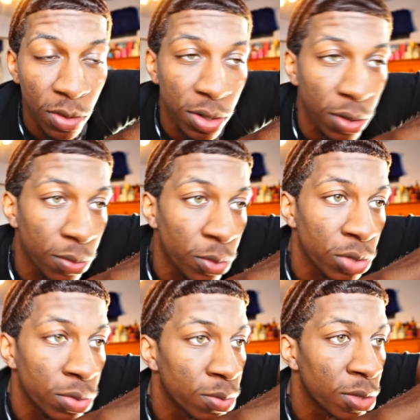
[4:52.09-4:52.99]
So,
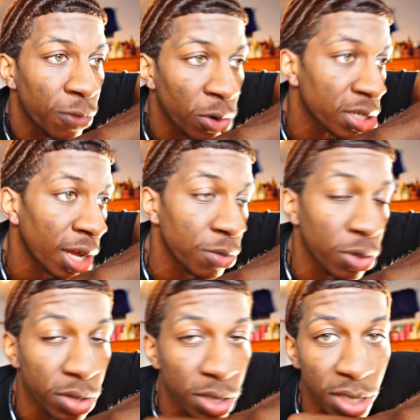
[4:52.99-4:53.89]
the first time you
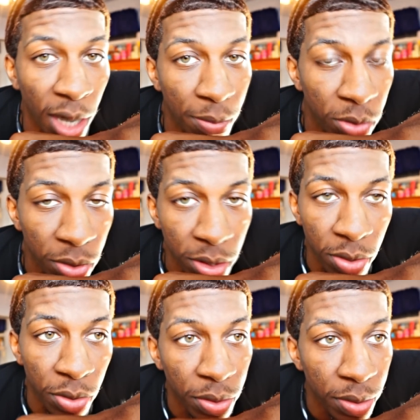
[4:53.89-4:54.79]
go to the shop during
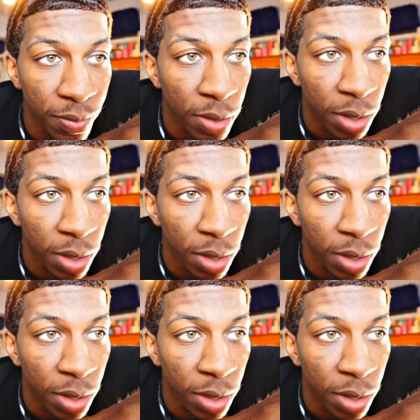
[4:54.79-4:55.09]
your...